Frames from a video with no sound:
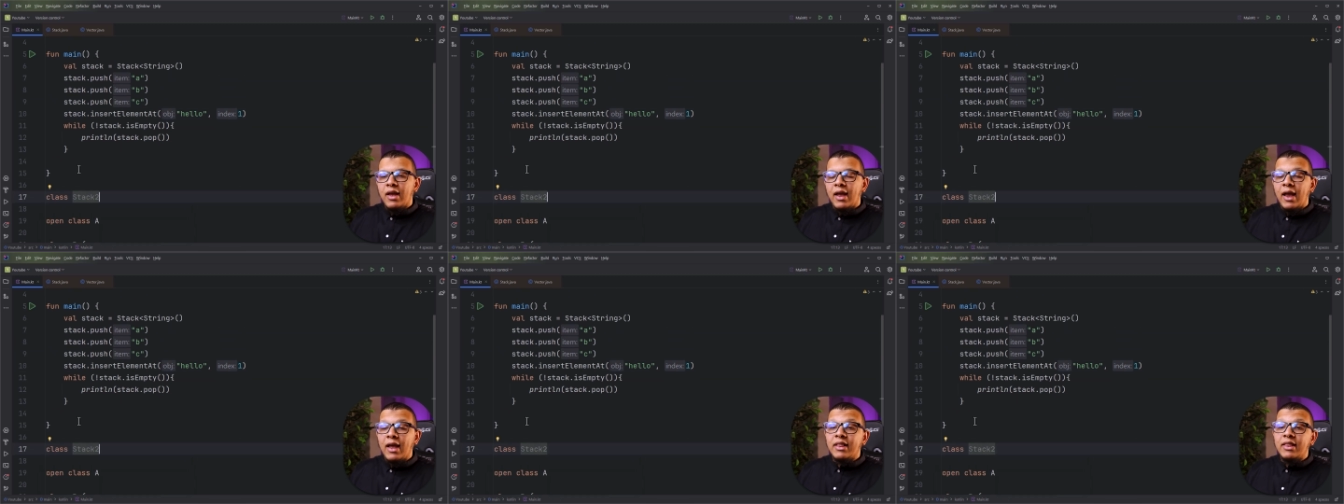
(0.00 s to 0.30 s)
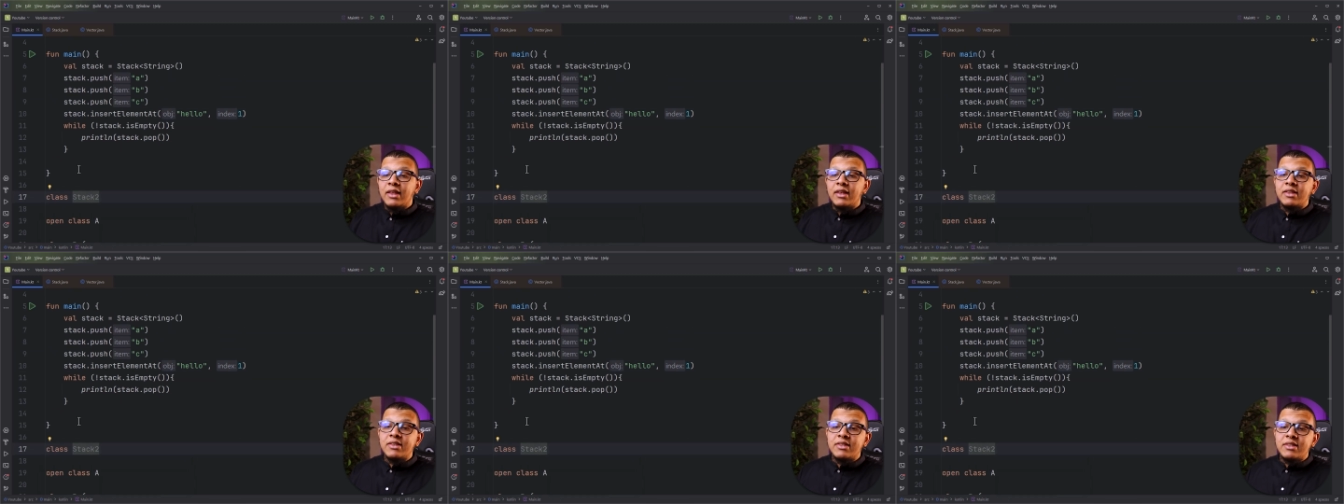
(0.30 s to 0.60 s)

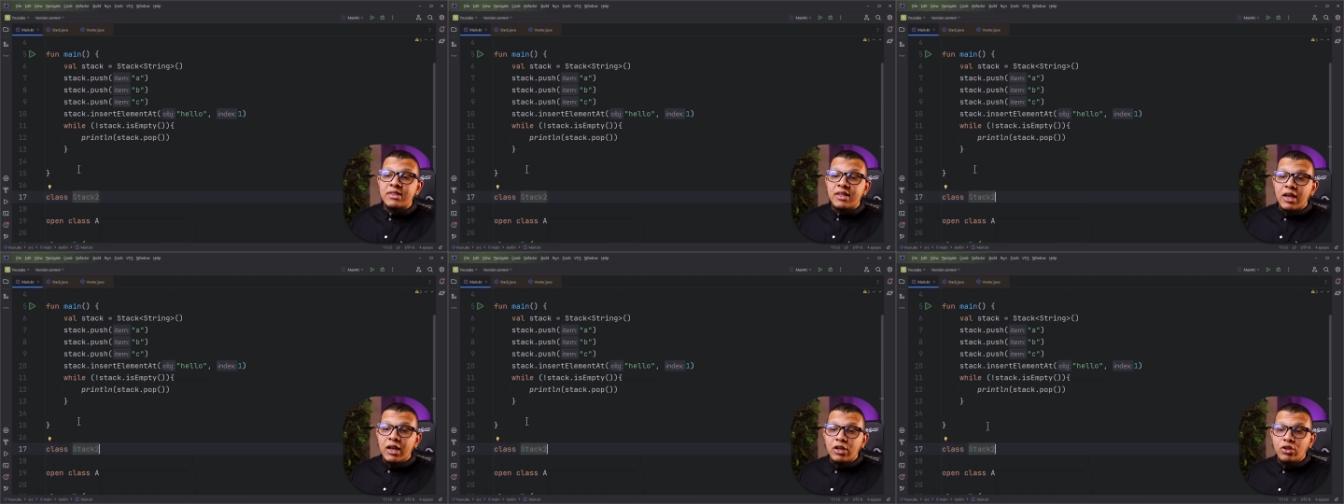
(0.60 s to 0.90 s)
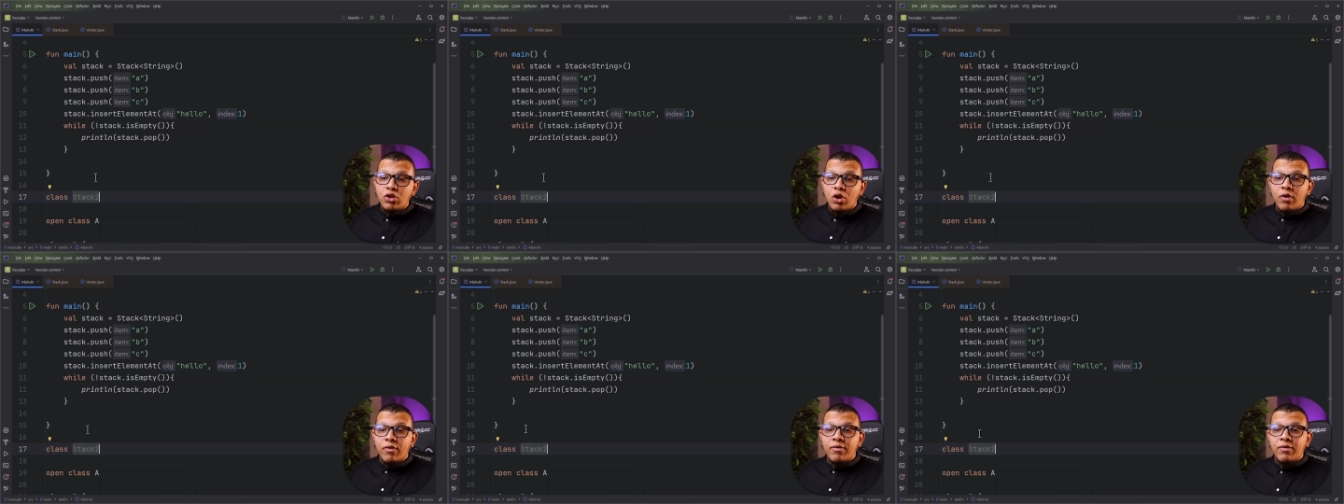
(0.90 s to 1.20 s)
And
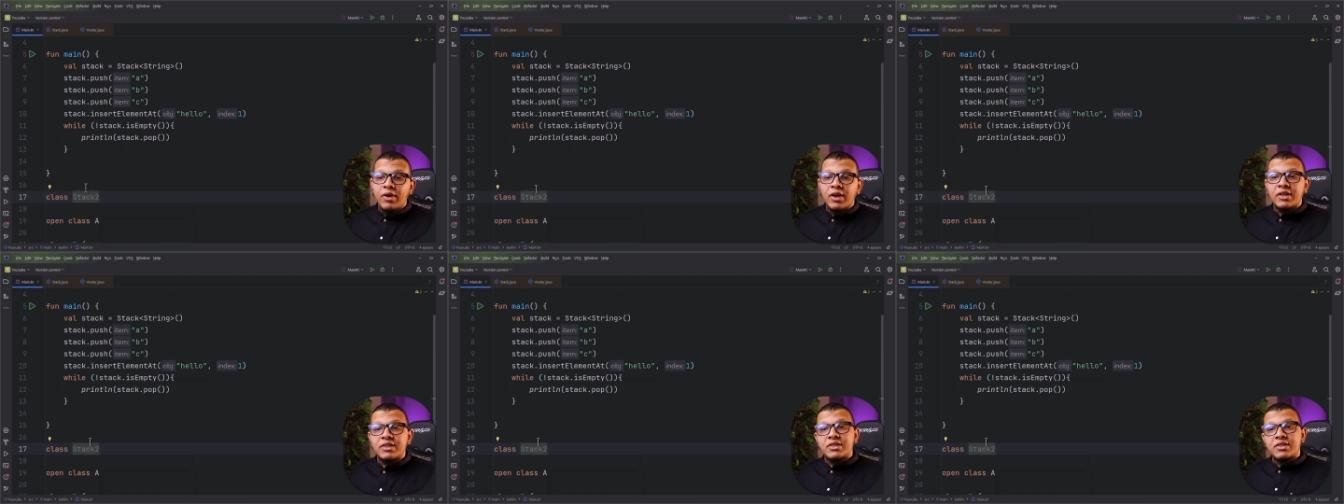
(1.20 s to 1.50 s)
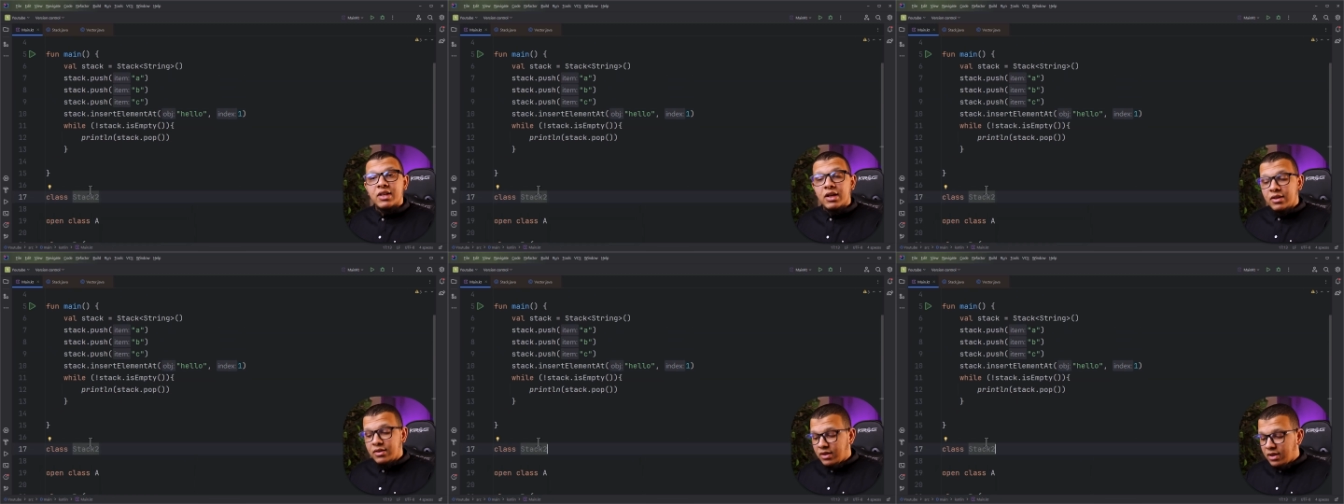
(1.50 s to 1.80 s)
instead of
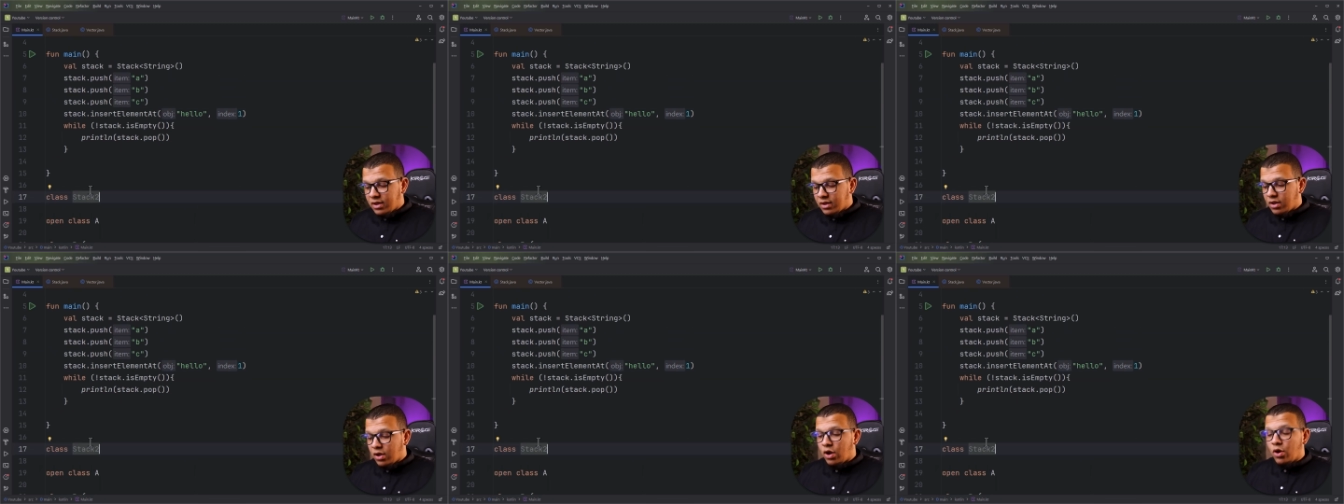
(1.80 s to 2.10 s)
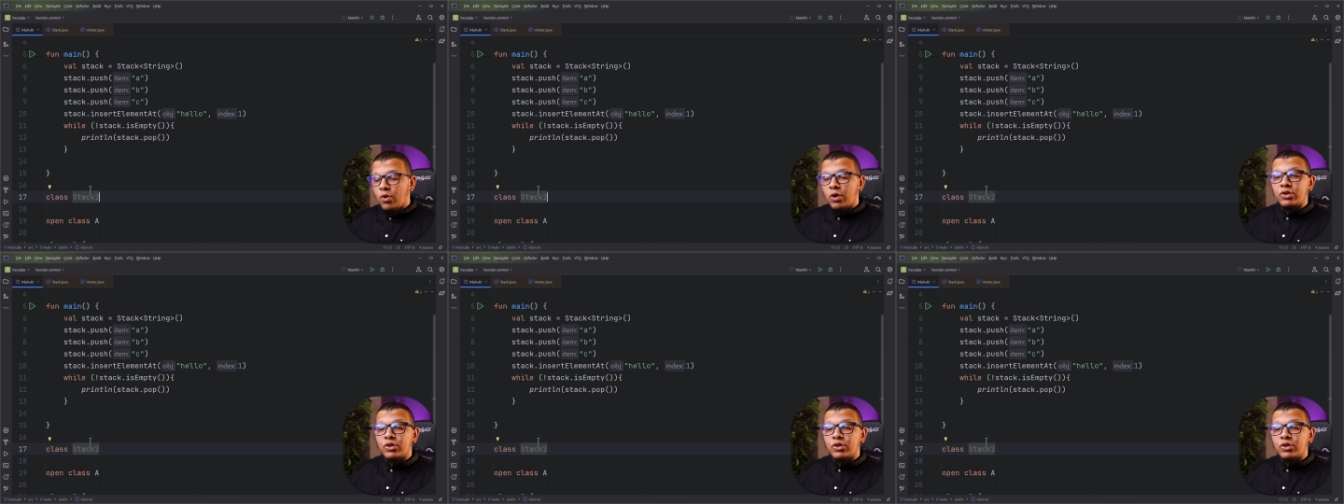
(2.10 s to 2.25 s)
extending,